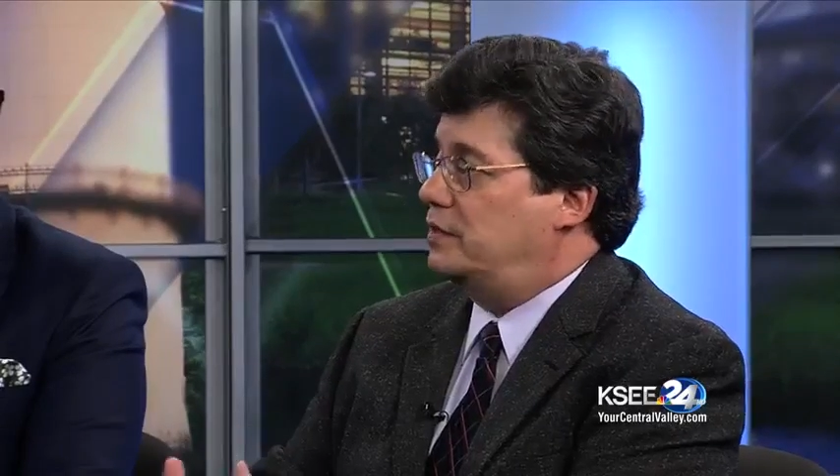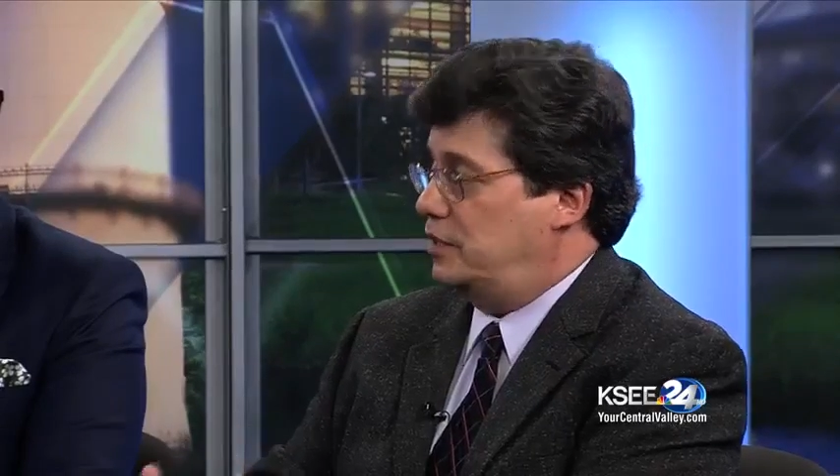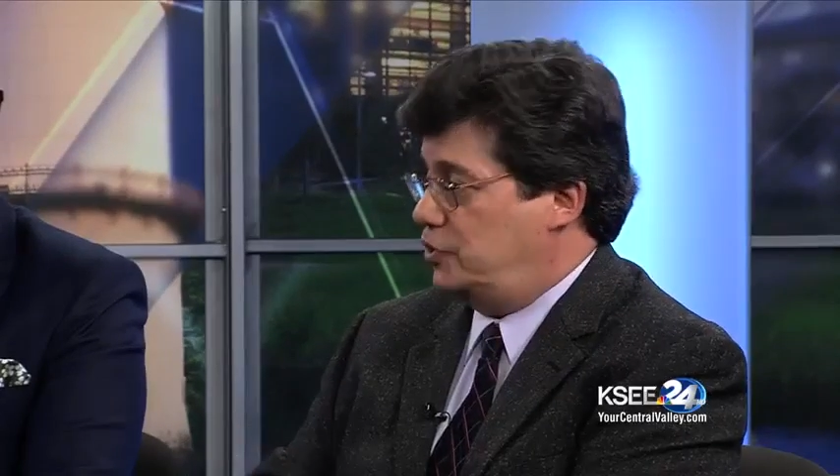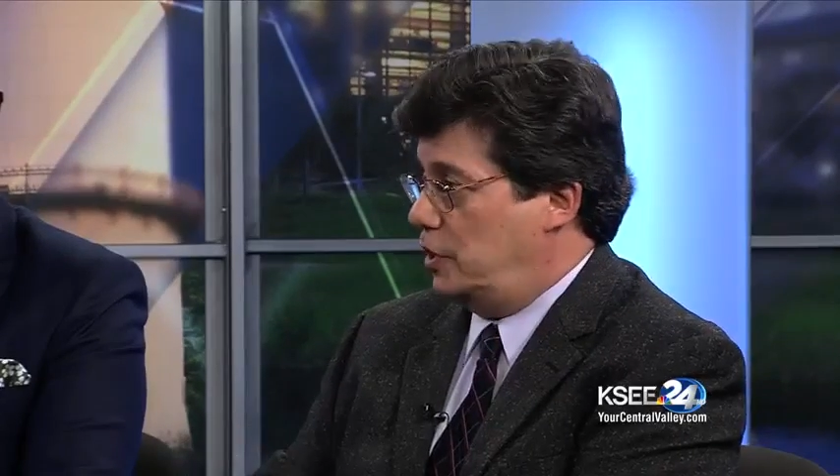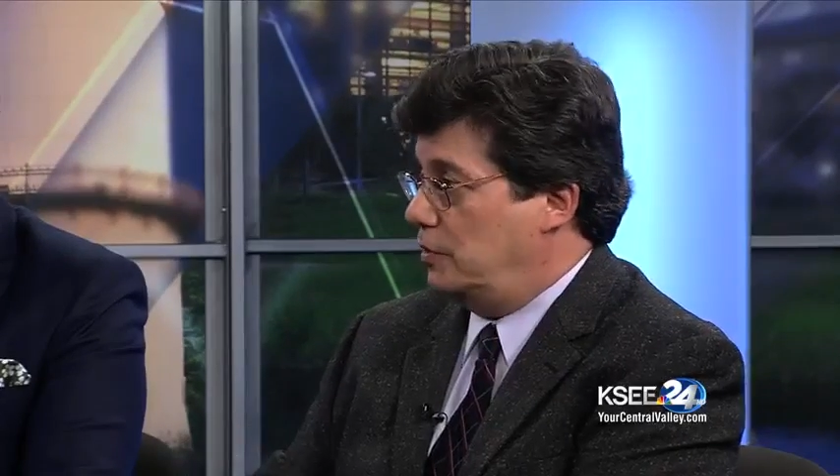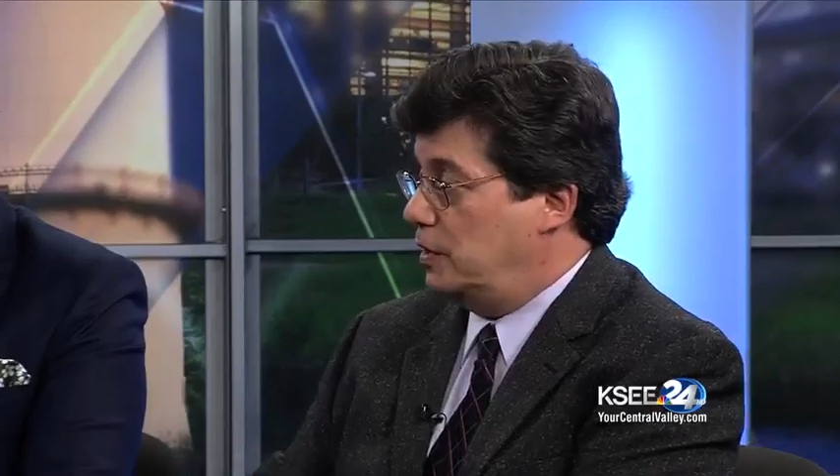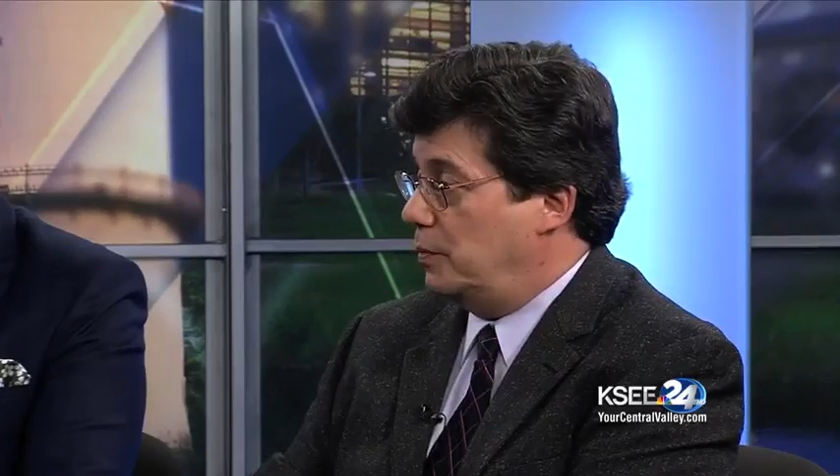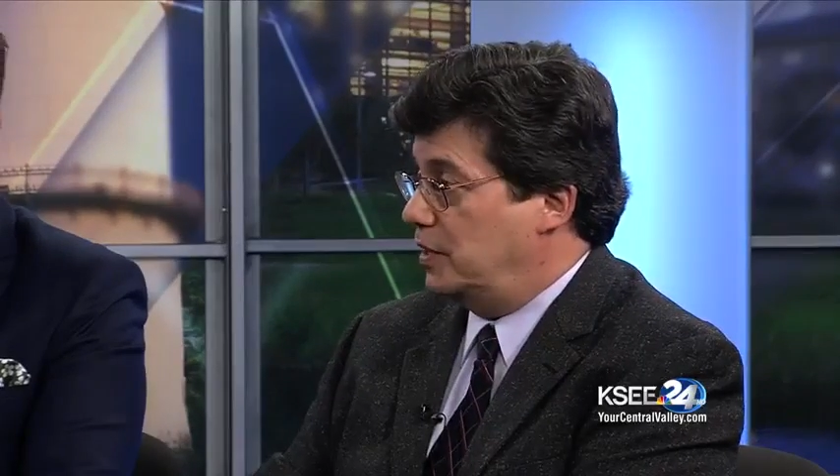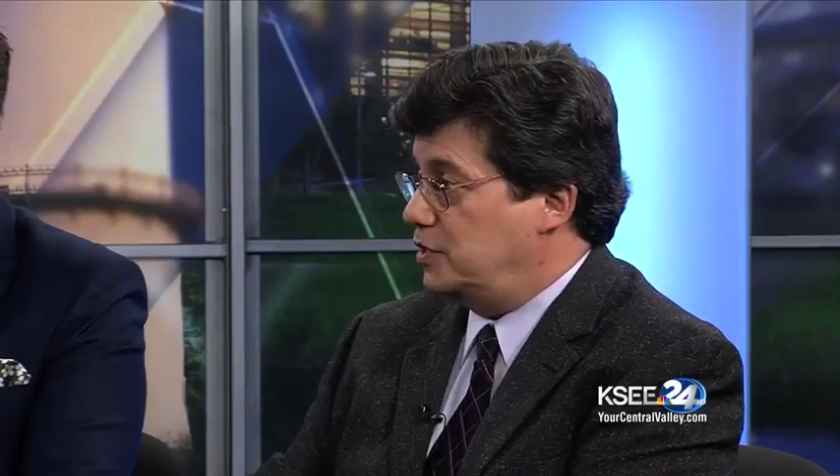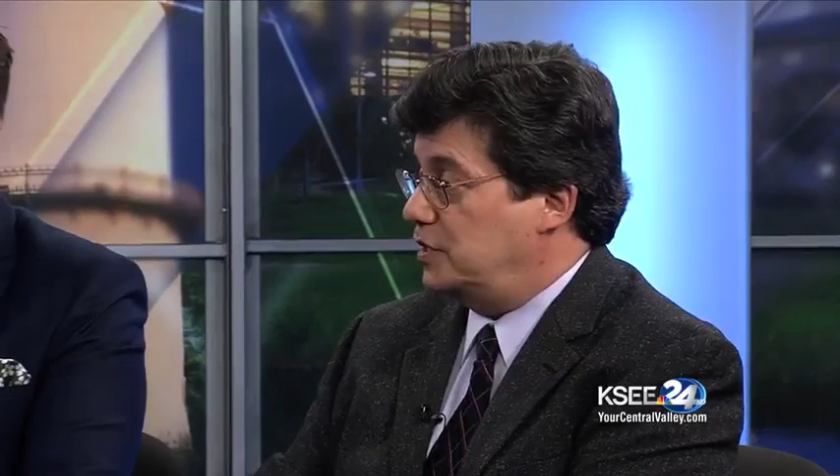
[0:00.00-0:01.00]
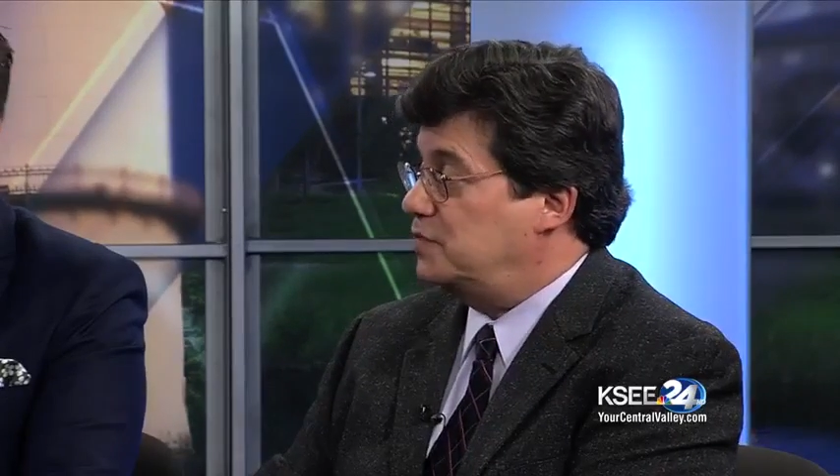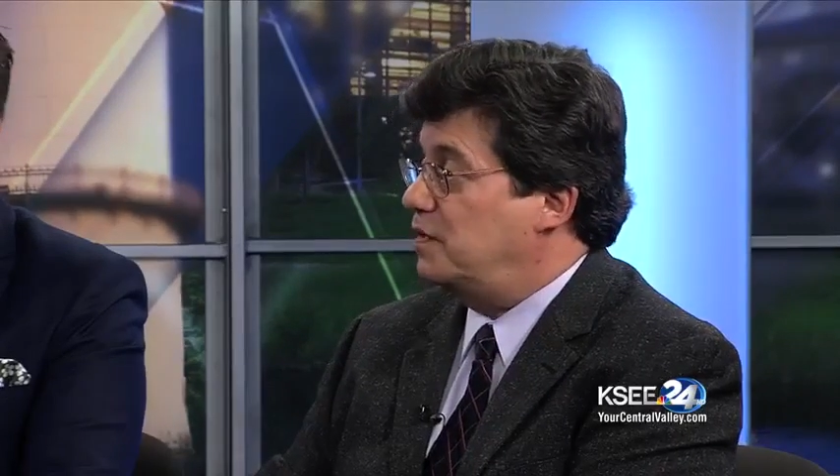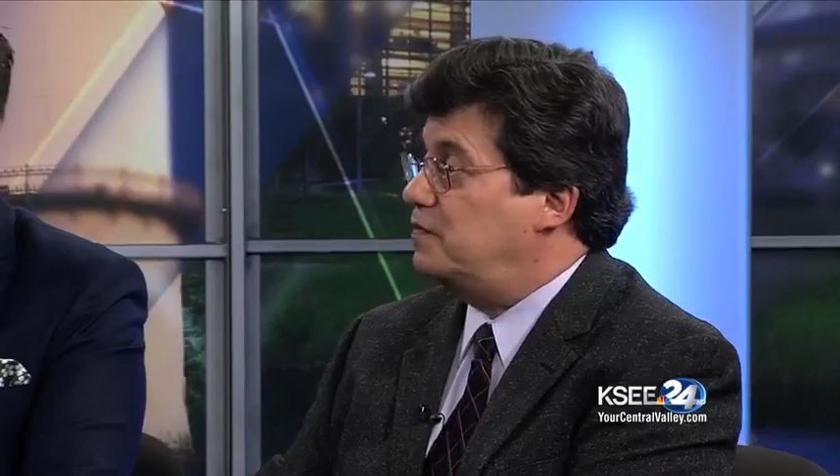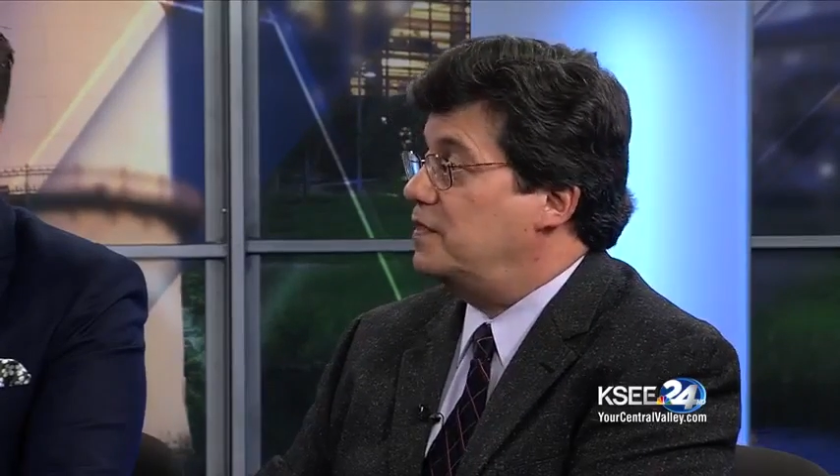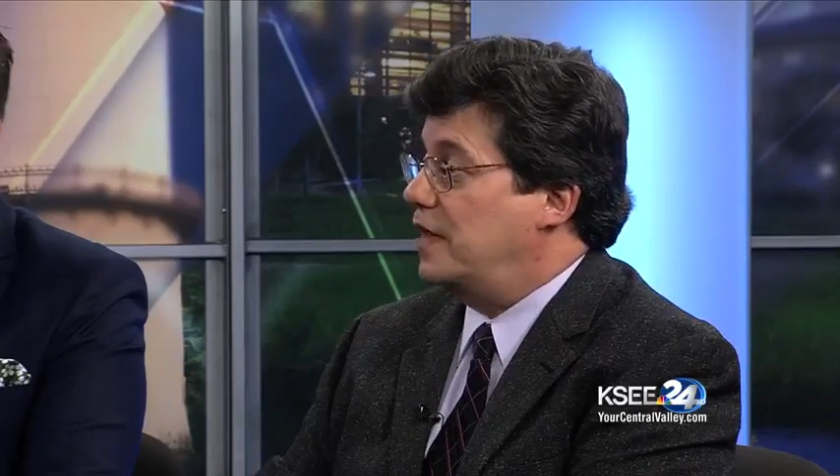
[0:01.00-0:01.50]
This year in the budget, it's
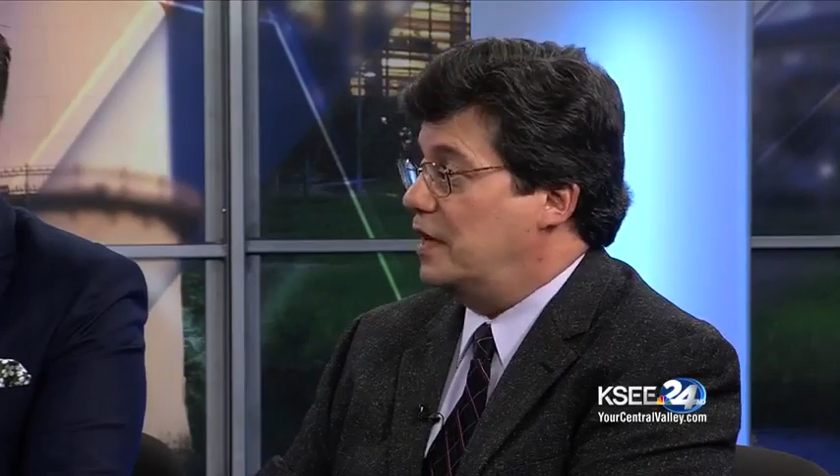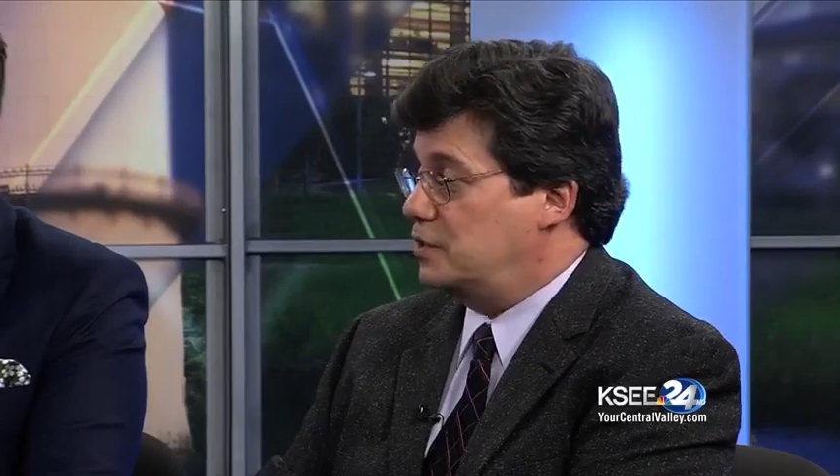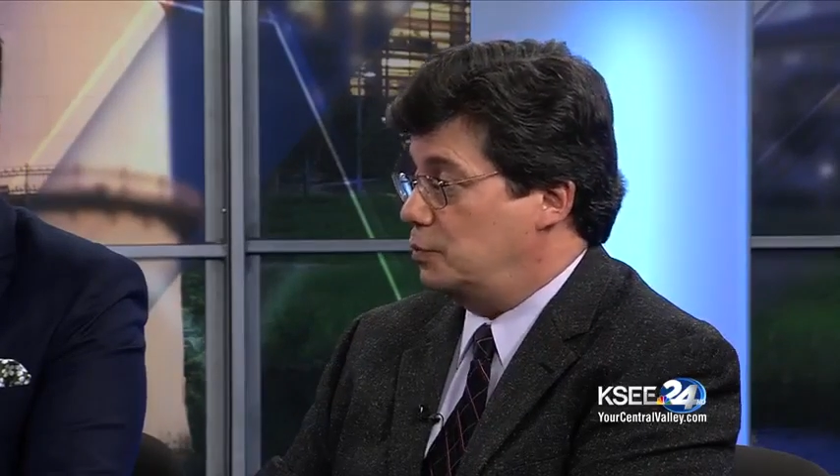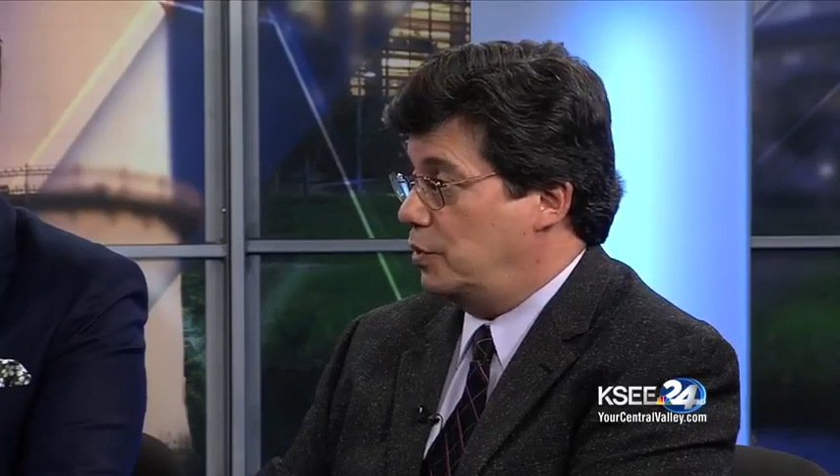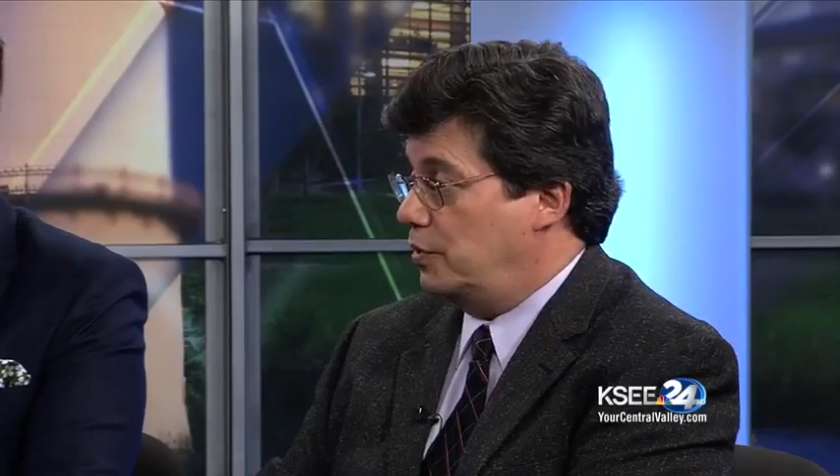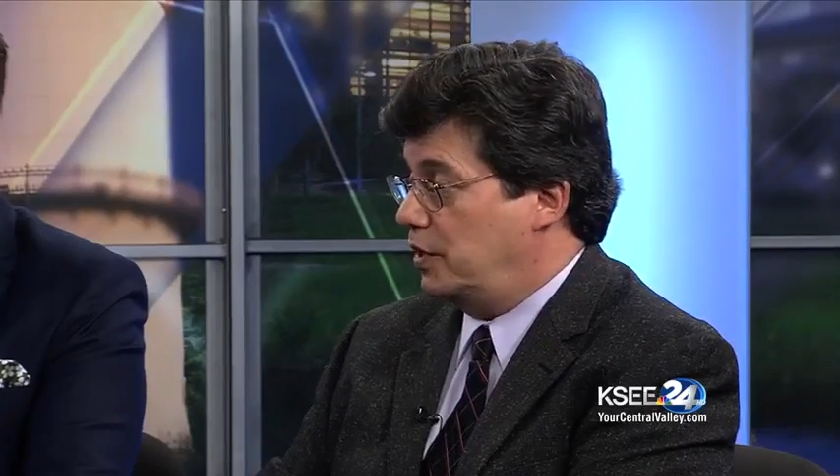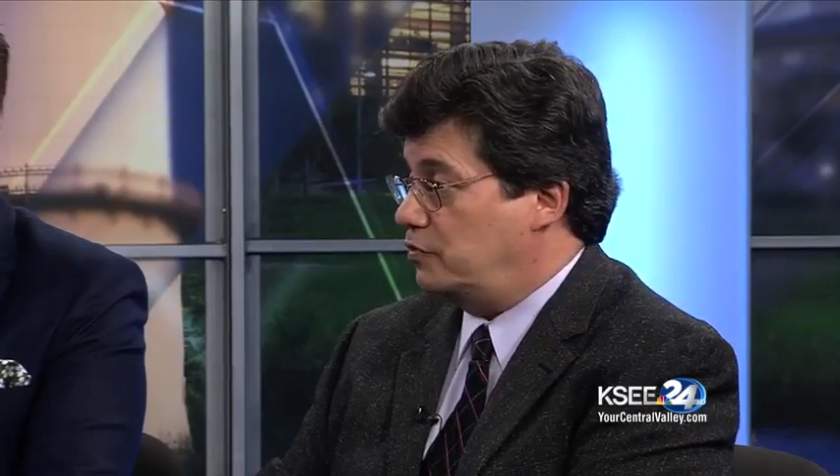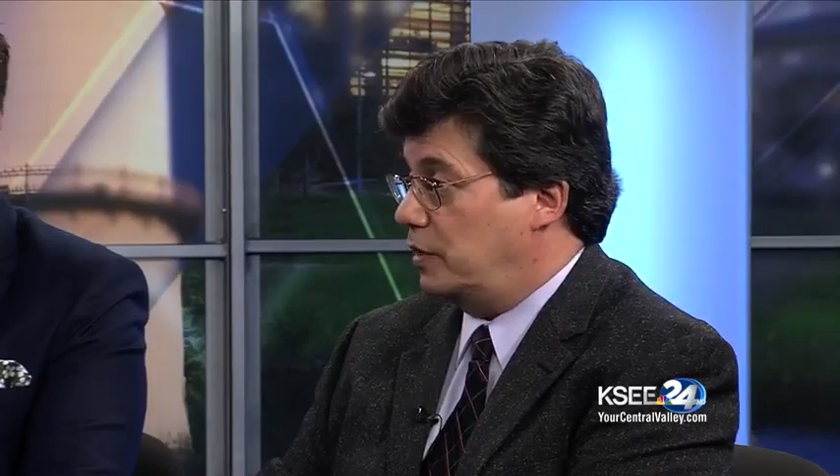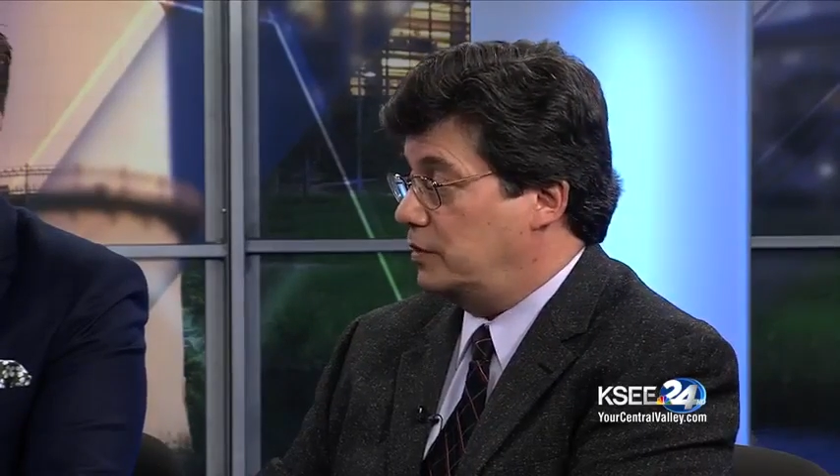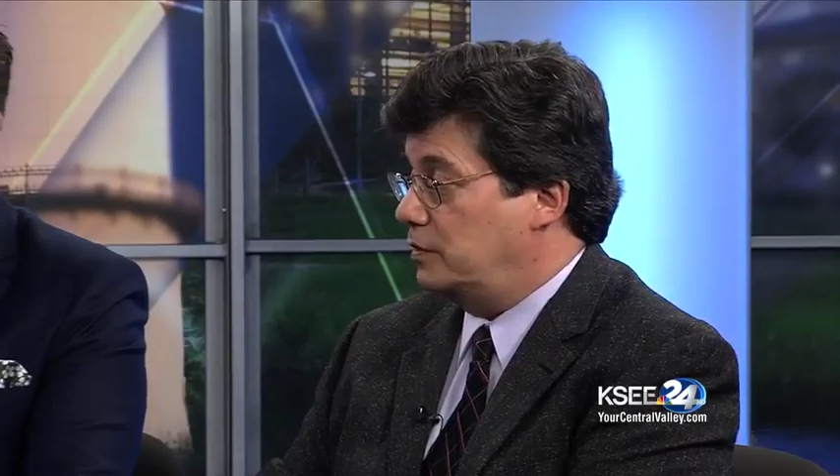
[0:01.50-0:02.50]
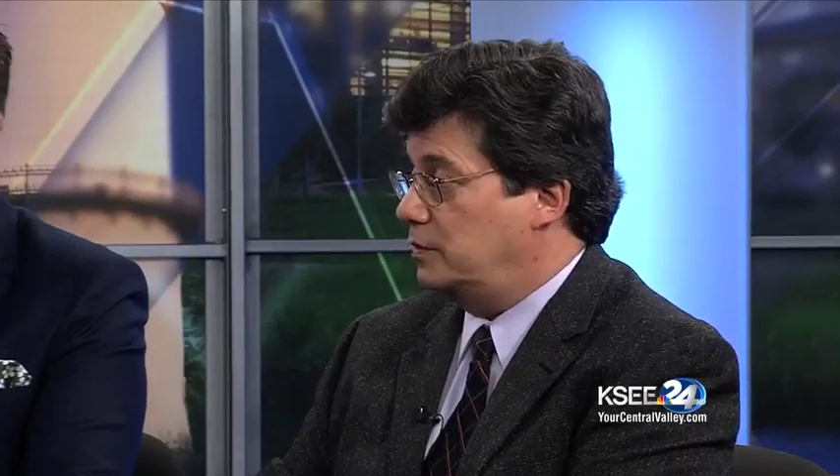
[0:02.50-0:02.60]
$50,000 per district.